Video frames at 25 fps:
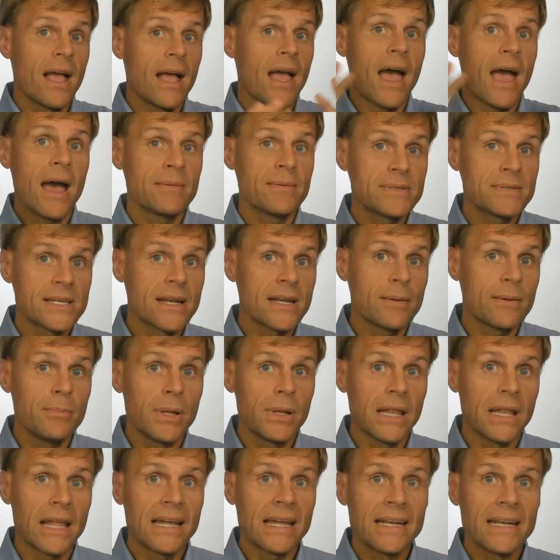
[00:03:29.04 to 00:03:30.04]
Absent a
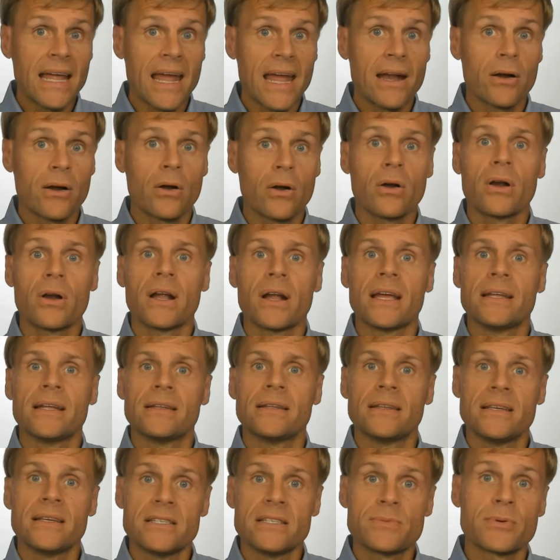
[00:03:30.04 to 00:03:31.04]
plain error
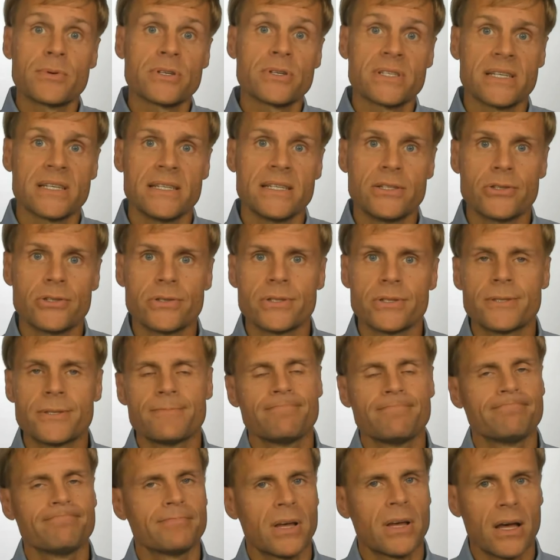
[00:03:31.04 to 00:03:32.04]
in these procedures,
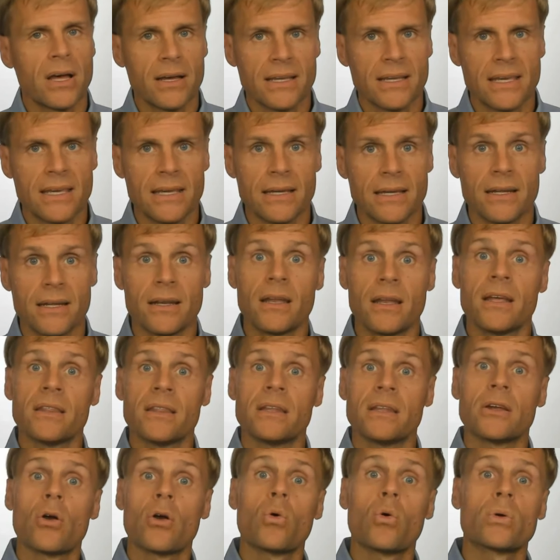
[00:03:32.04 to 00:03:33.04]
again,
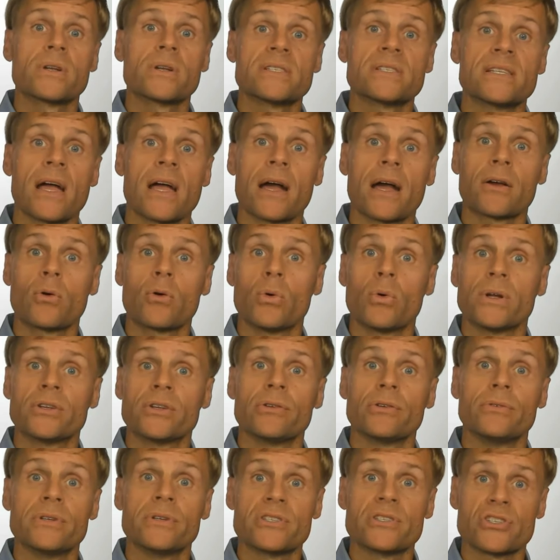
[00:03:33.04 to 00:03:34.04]
the court is not going
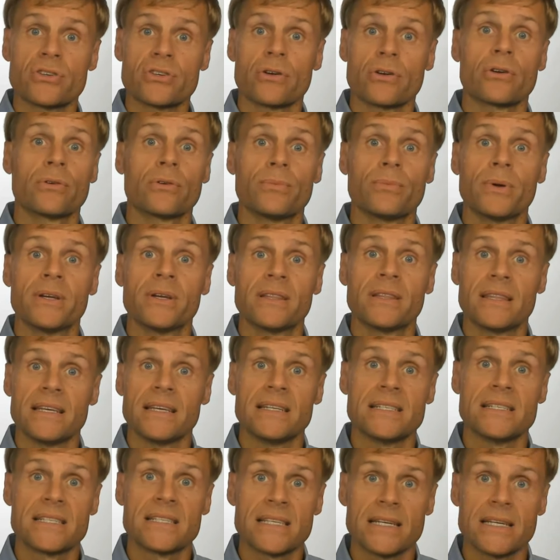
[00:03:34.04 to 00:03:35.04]
to disturb
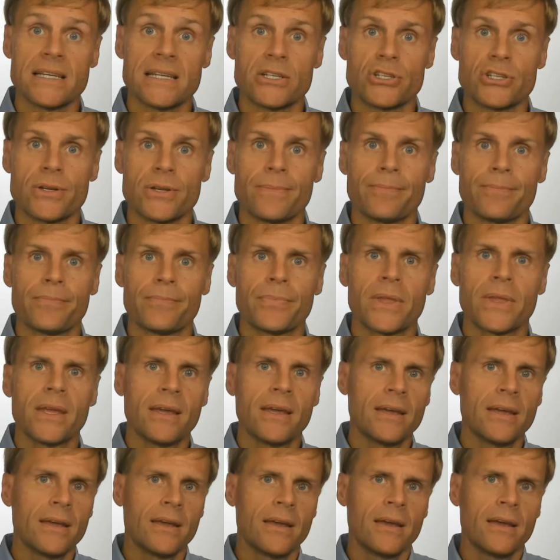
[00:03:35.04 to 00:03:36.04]
the decision.
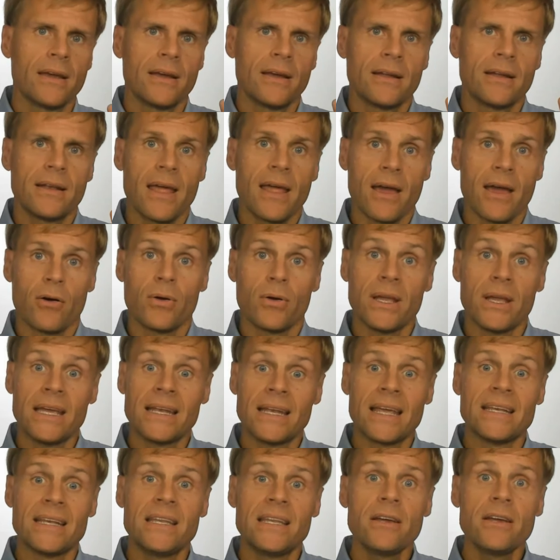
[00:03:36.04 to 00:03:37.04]
Now,
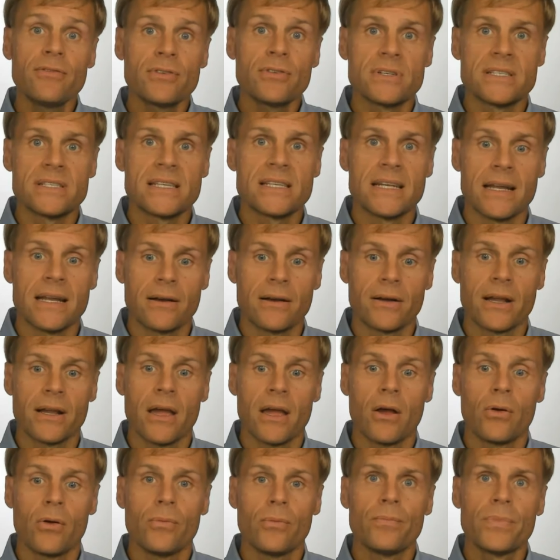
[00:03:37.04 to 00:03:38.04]
in a different
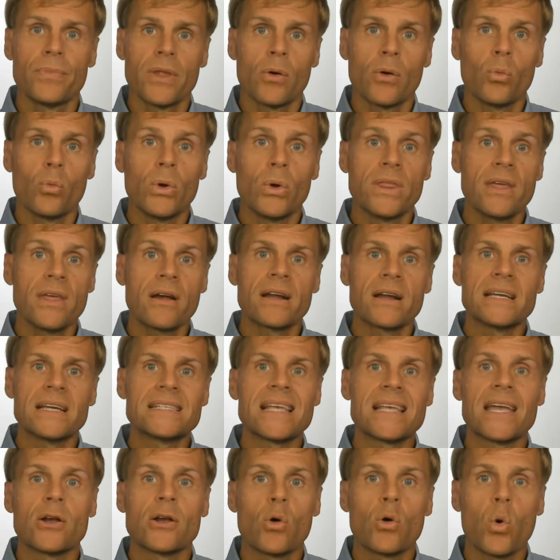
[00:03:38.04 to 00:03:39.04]
scenario, when there
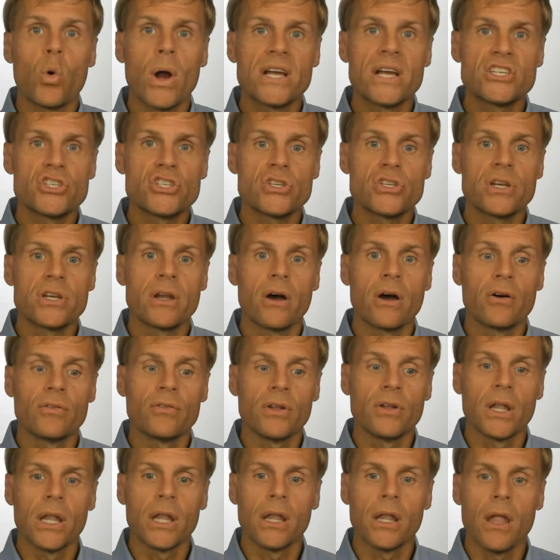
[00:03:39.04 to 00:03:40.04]
is a question
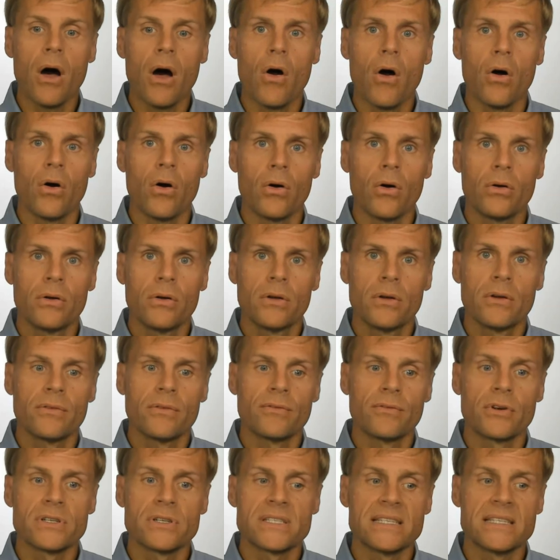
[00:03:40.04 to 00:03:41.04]
of law,
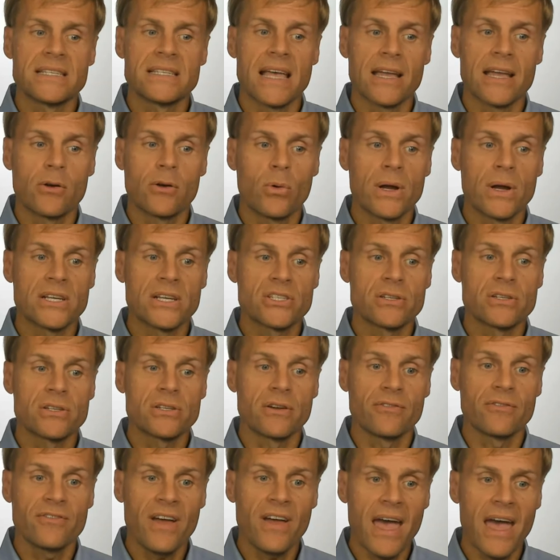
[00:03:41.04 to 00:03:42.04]
versus a question
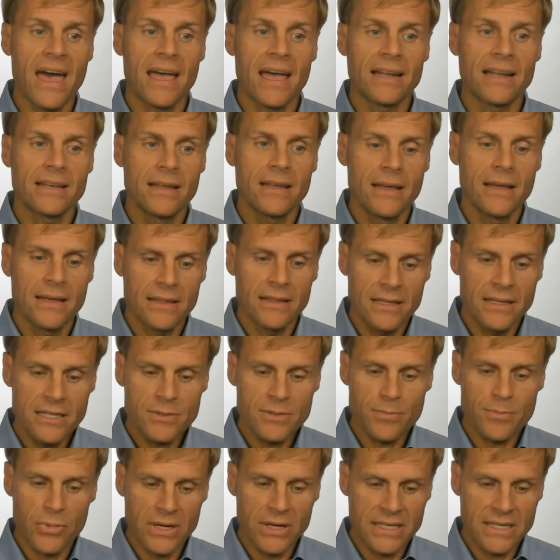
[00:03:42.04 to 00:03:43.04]
of fact. This
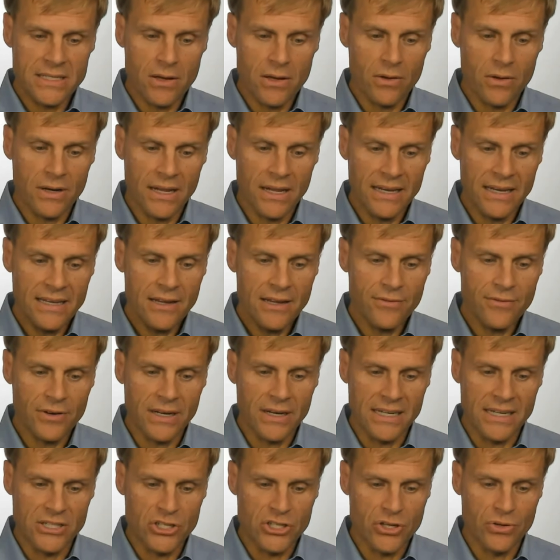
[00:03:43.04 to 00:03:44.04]
brings on a
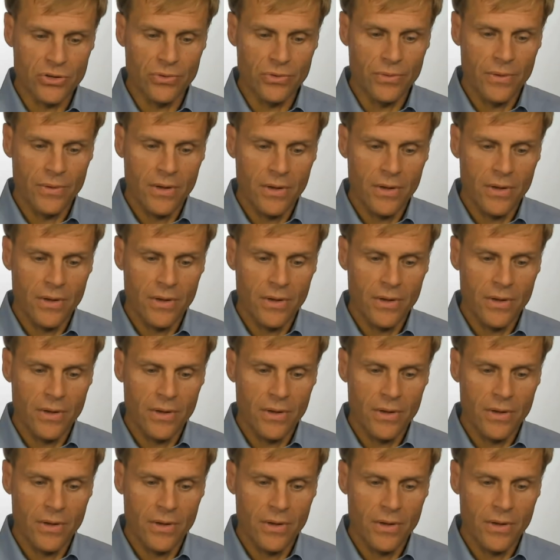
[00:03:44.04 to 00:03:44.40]
different issue.